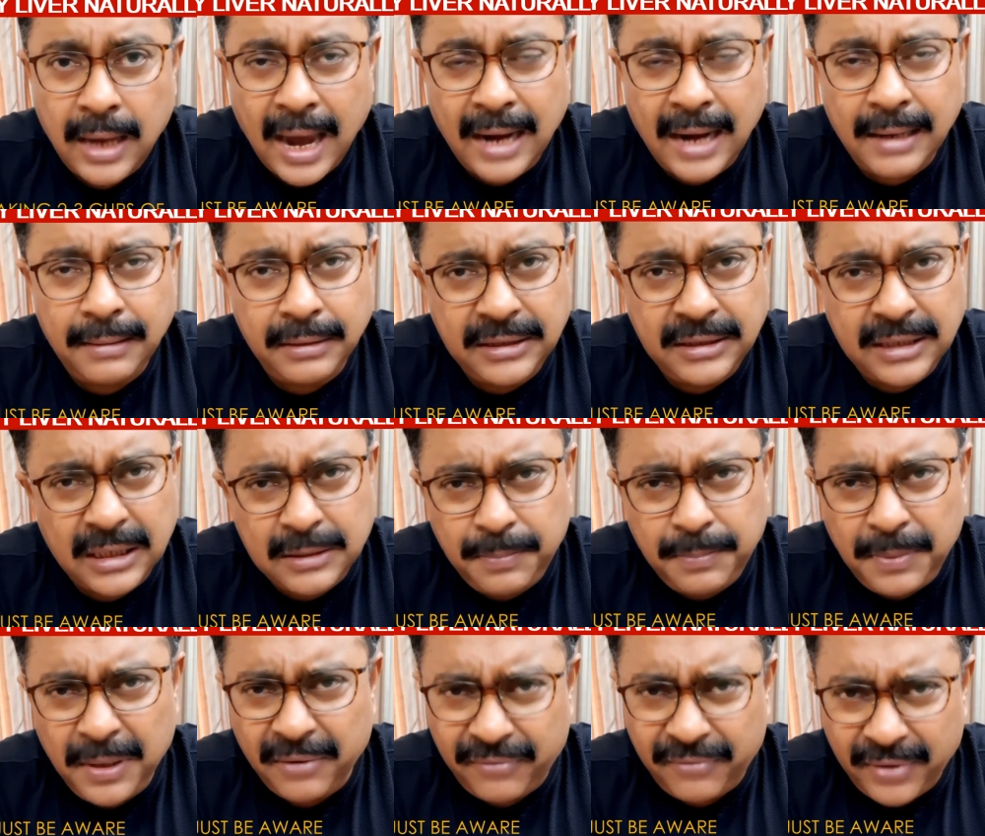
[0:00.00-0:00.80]
And
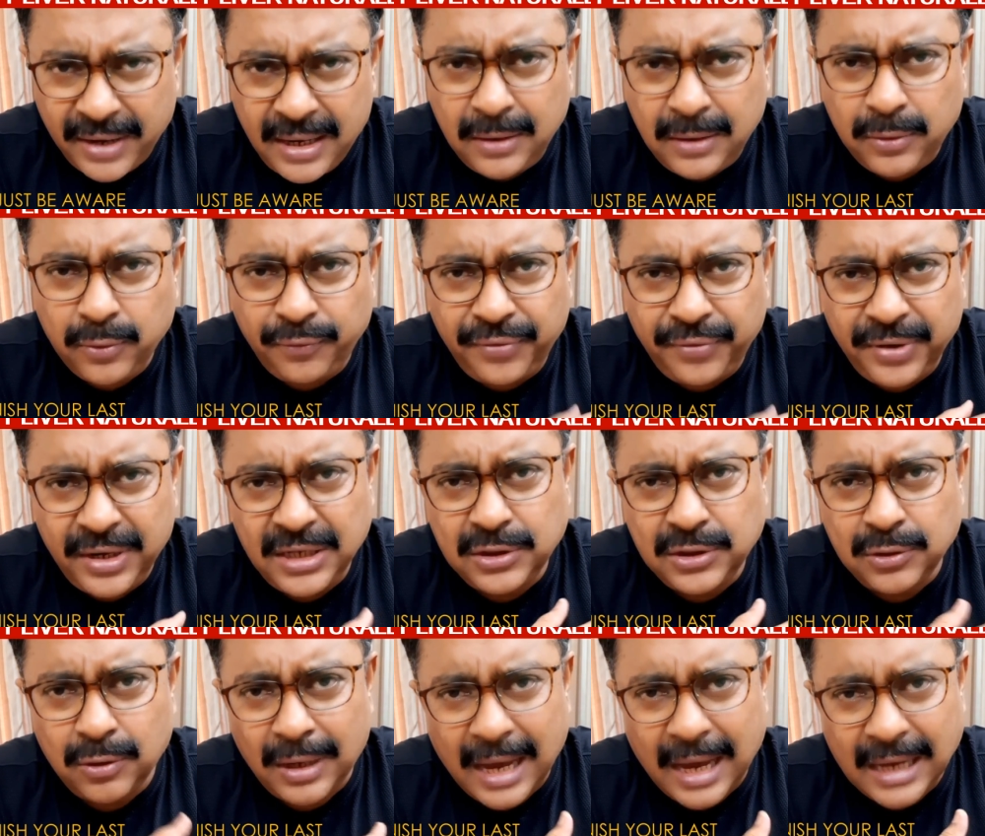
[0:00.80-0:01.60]
just be aware to
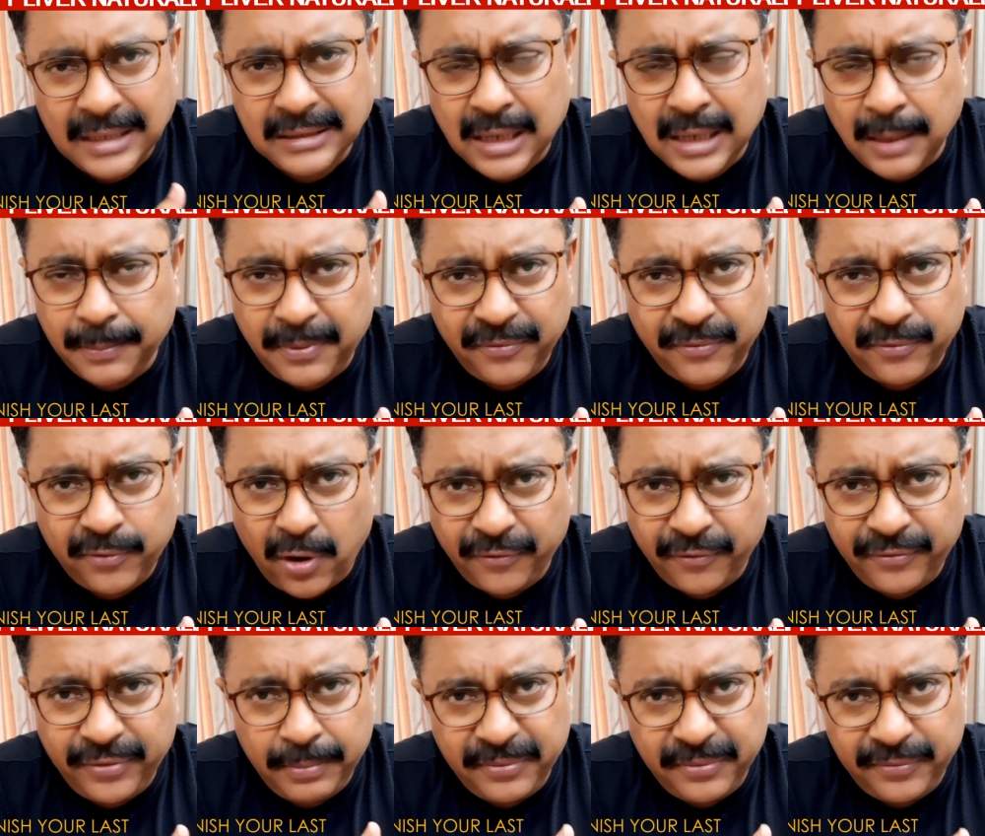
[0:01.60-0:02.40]
finish your last cup of
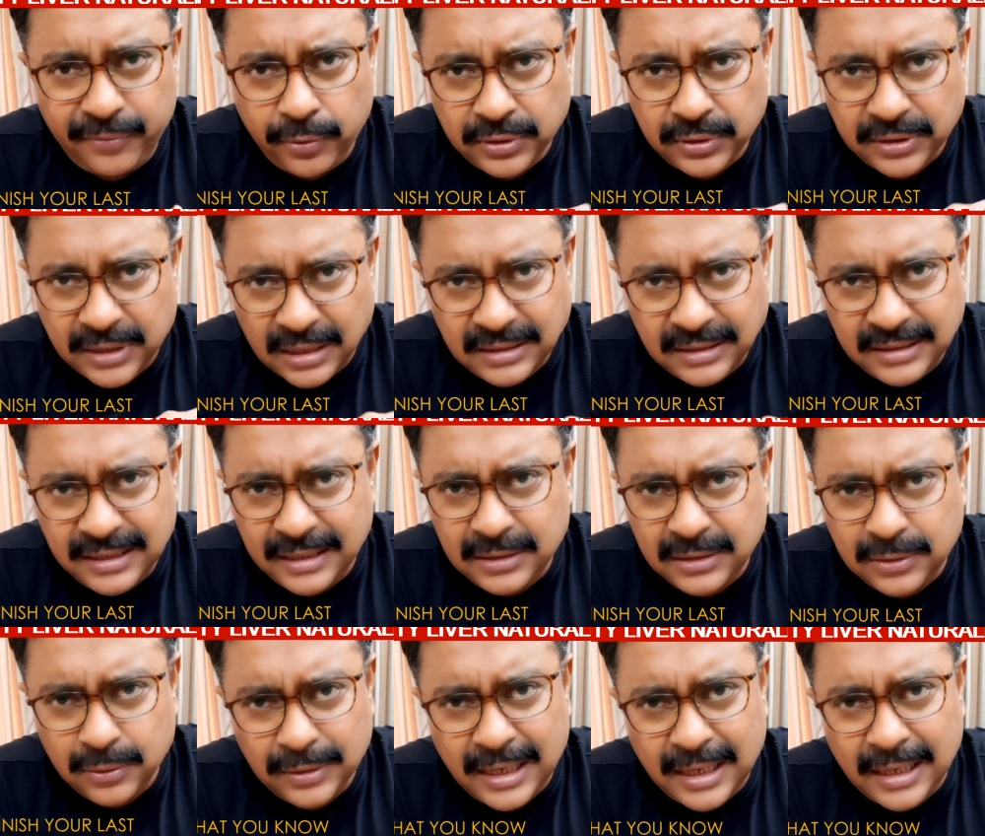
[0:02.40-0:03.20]
coffee before
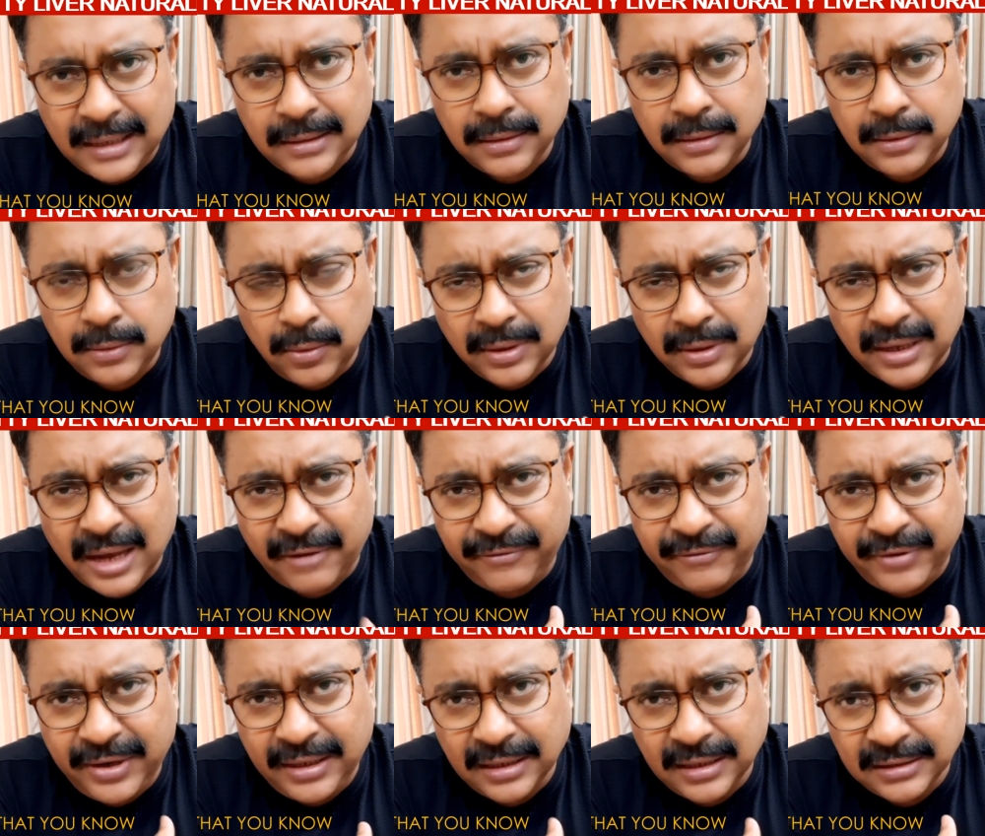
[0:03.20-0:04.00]
sunset so that, you know,
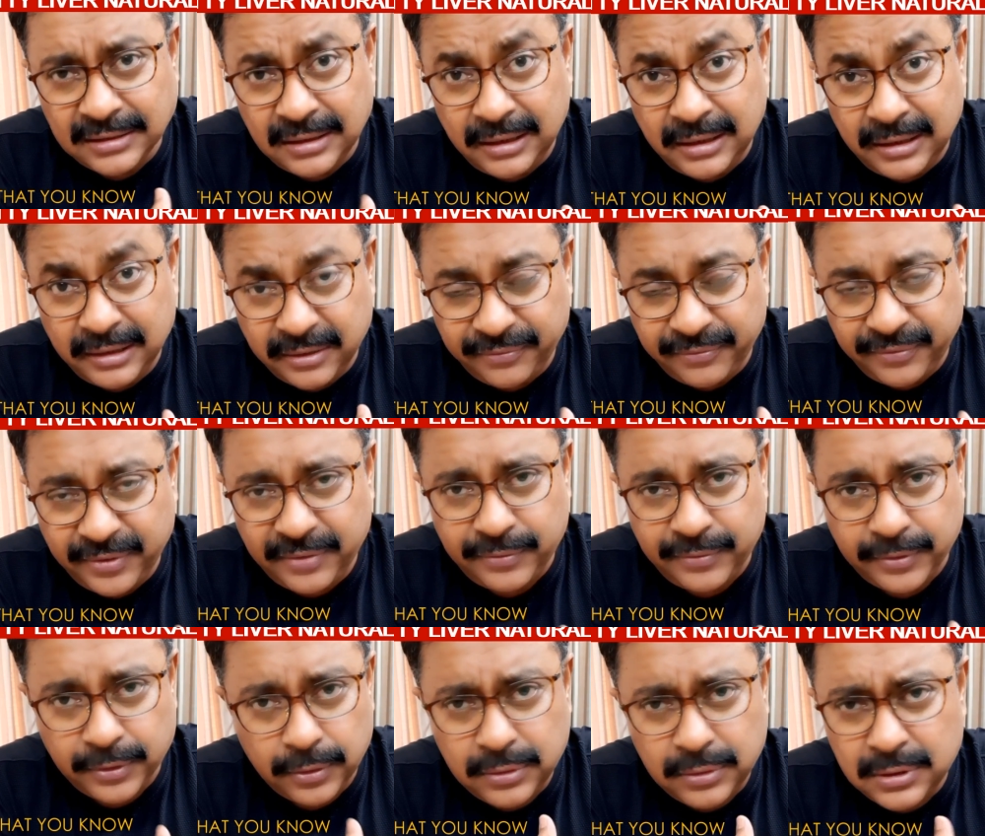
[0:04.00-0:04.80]
caffeine doesn't
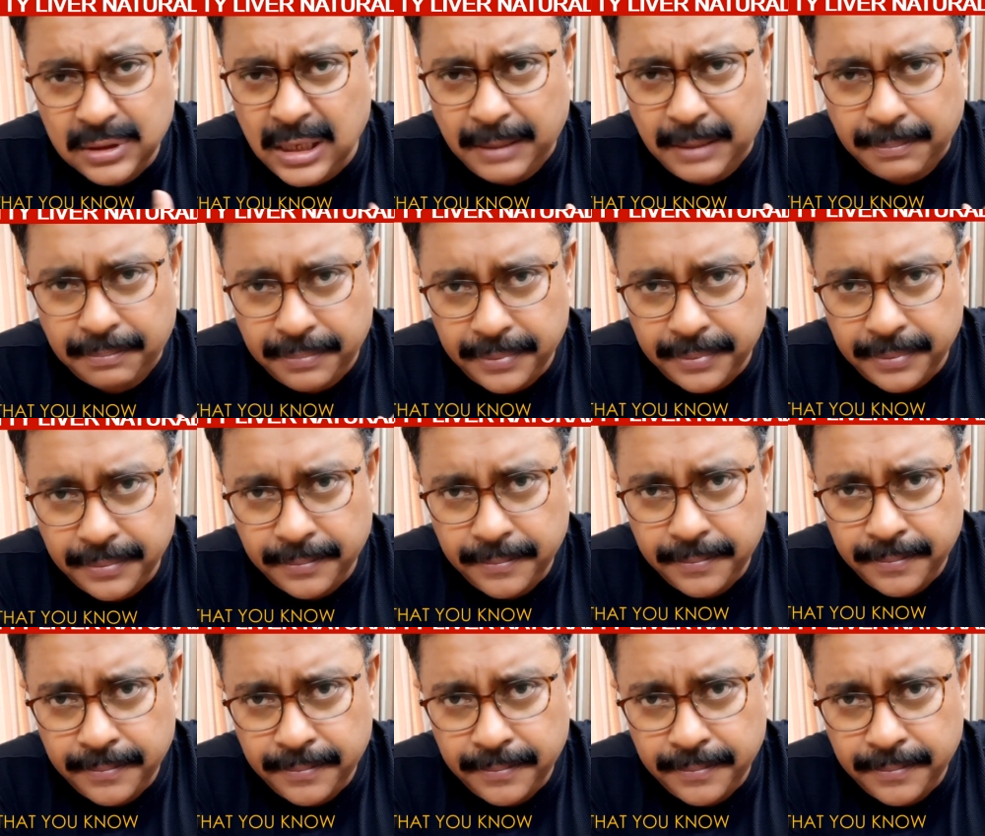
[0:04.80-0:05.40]
interfere with your sleep.